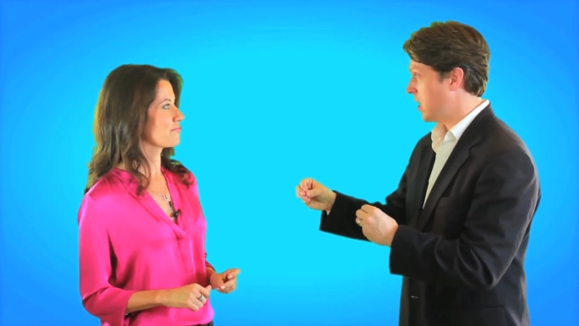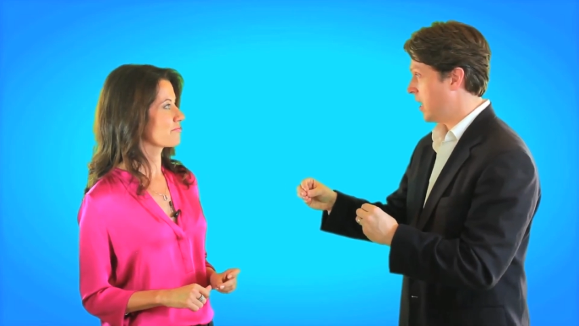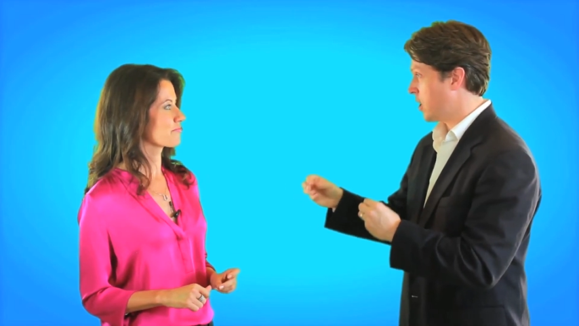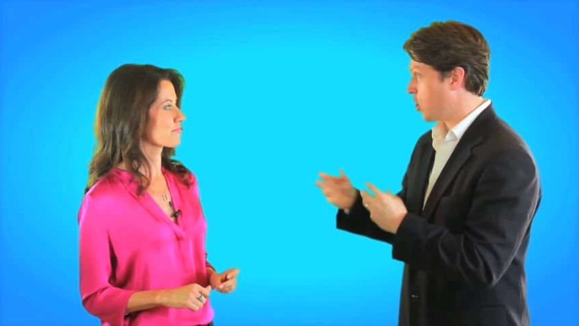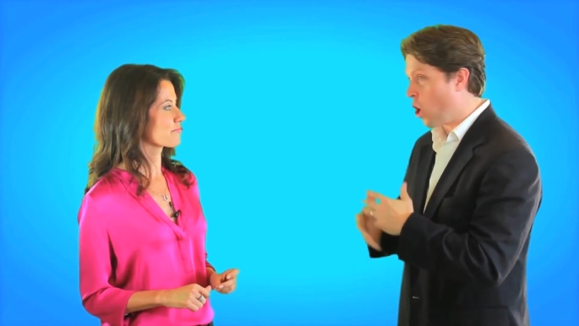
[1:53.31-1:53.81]

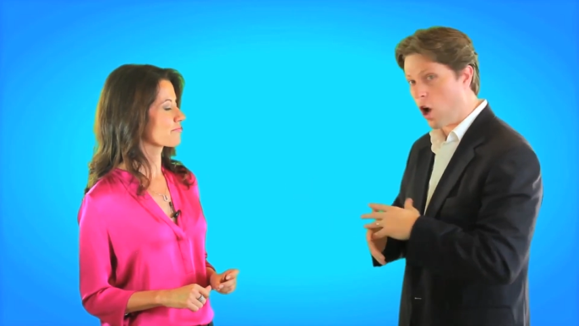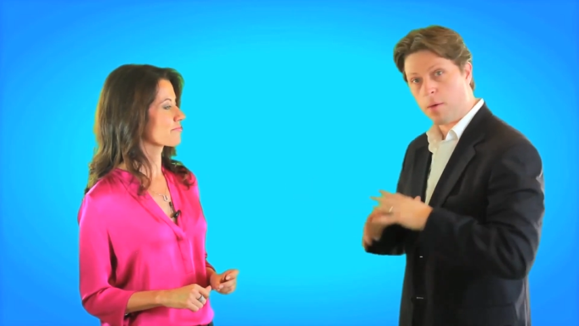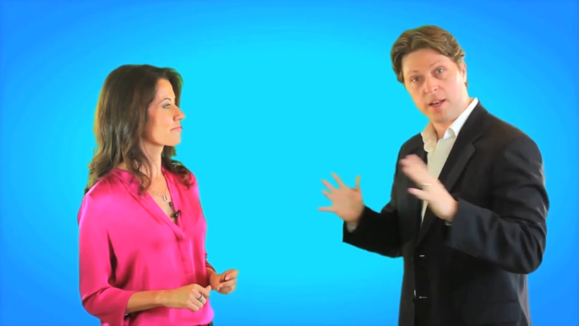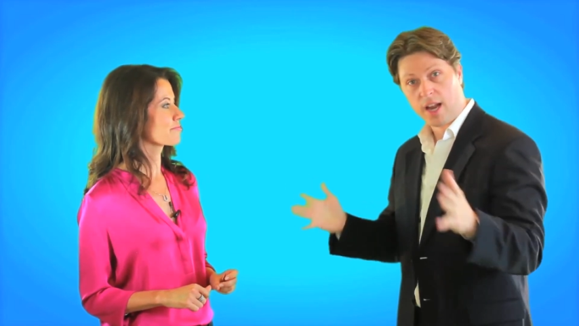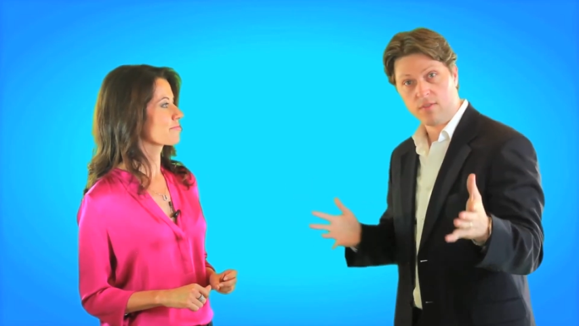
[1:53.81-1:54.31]
Speaker 1: in
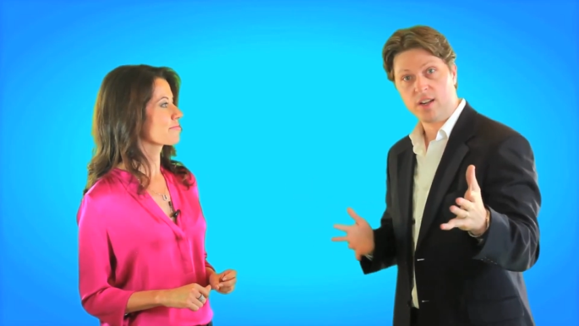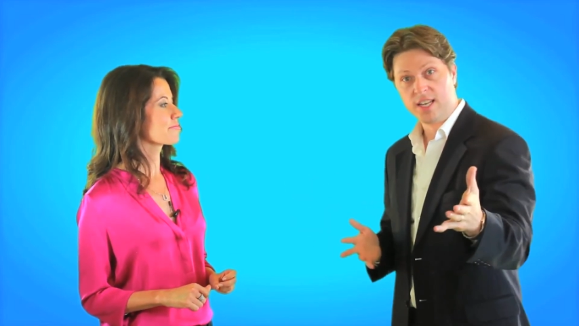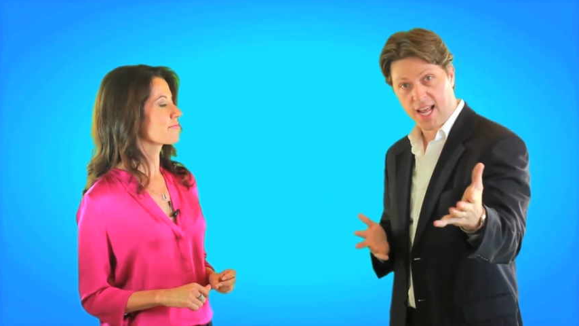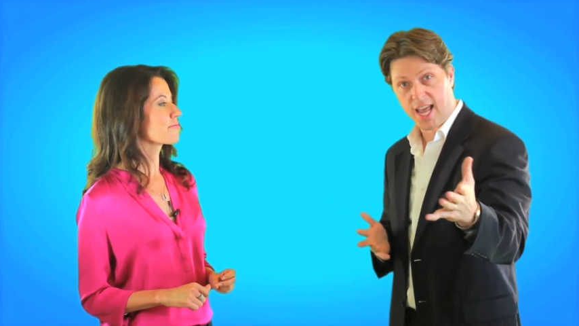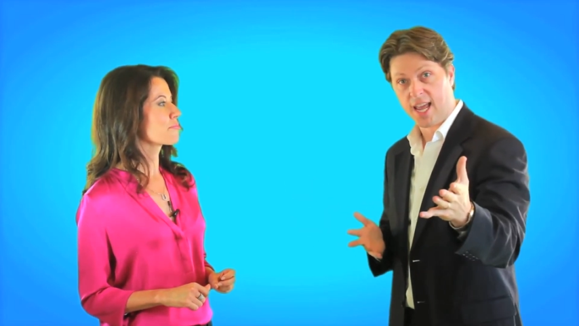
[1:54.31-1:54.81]
common
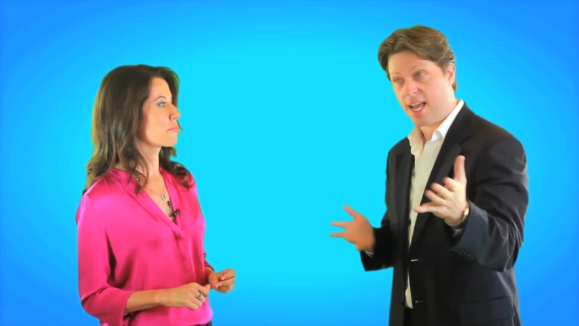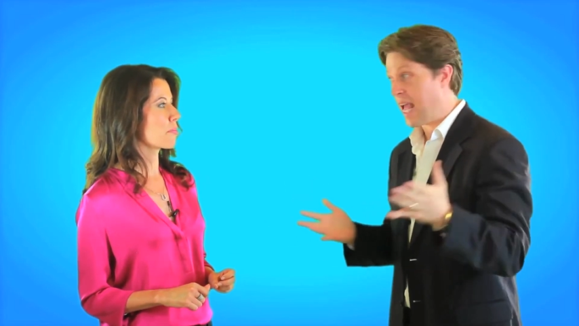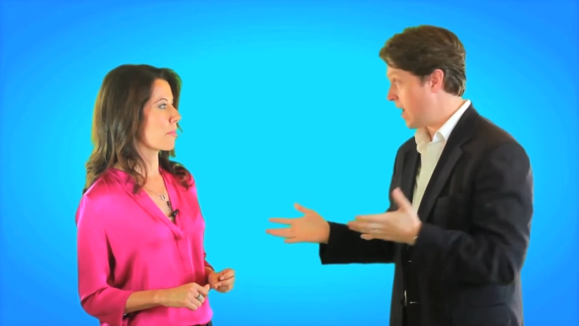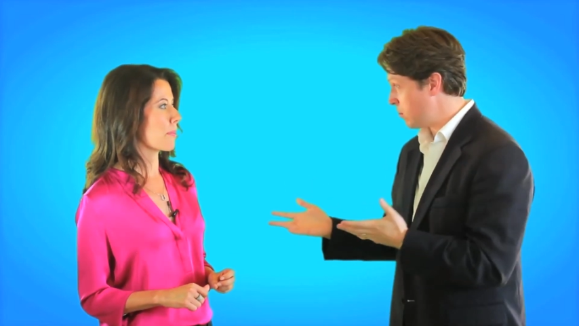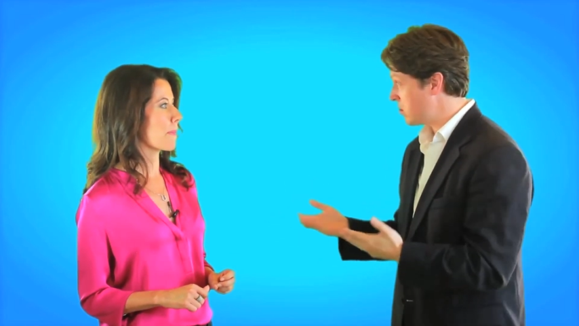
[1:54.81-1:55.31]
everyday
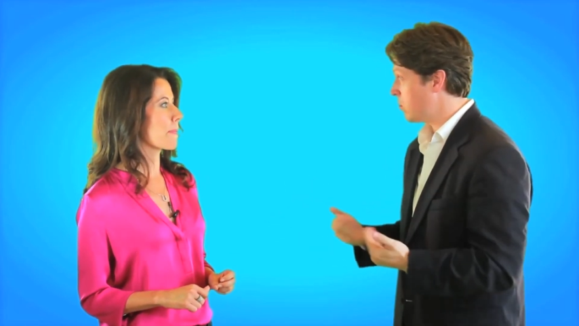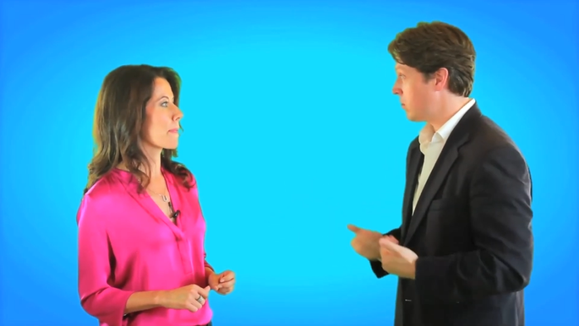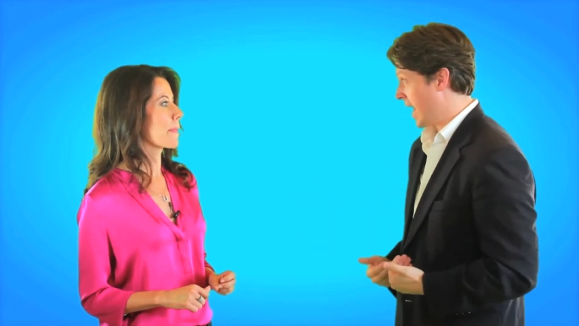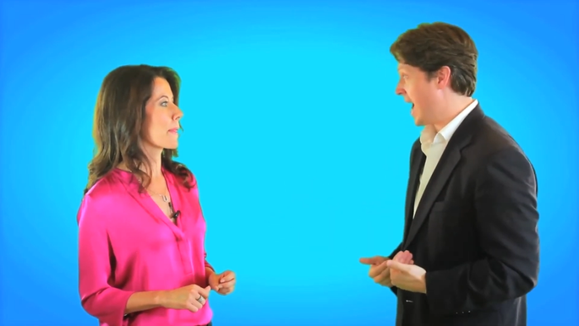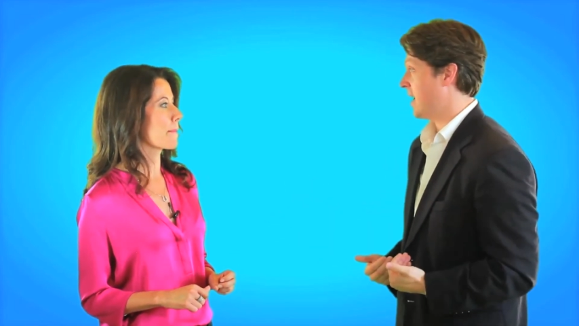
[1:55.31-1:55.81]

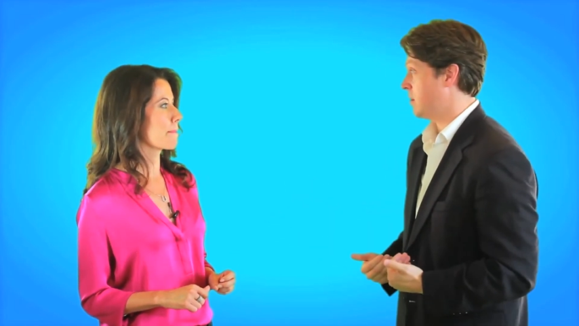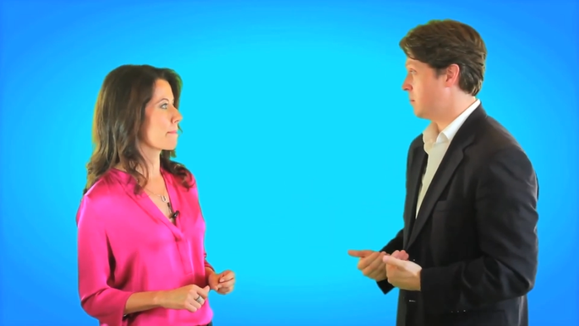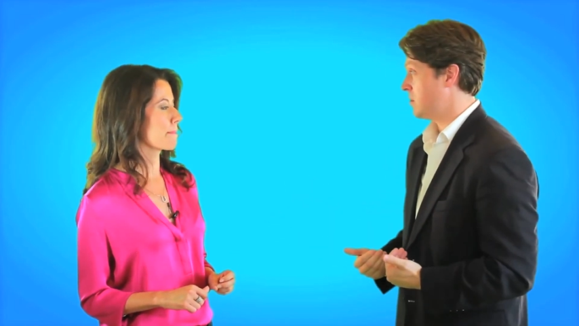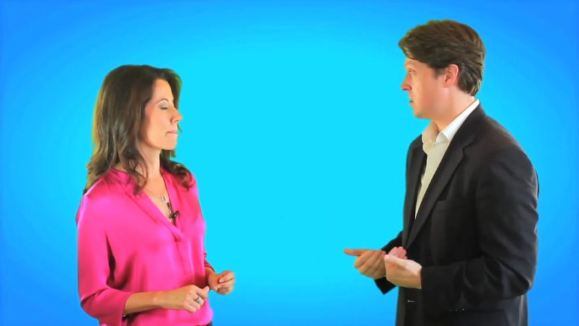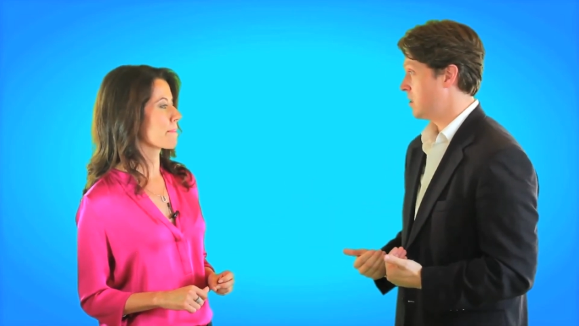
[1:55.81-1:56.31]
household
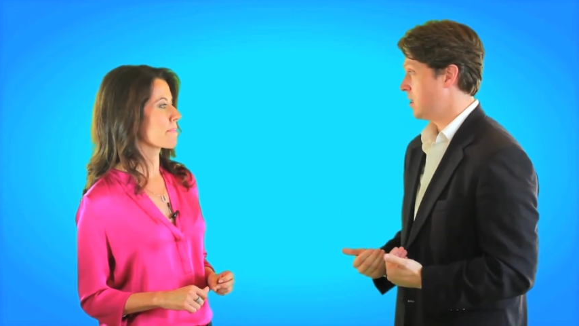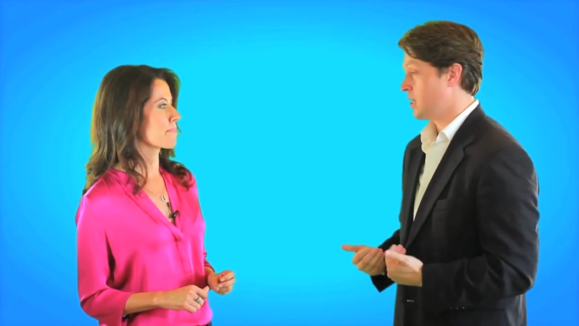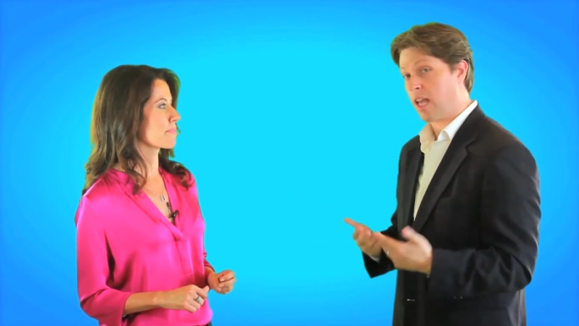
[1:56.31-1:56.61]
items,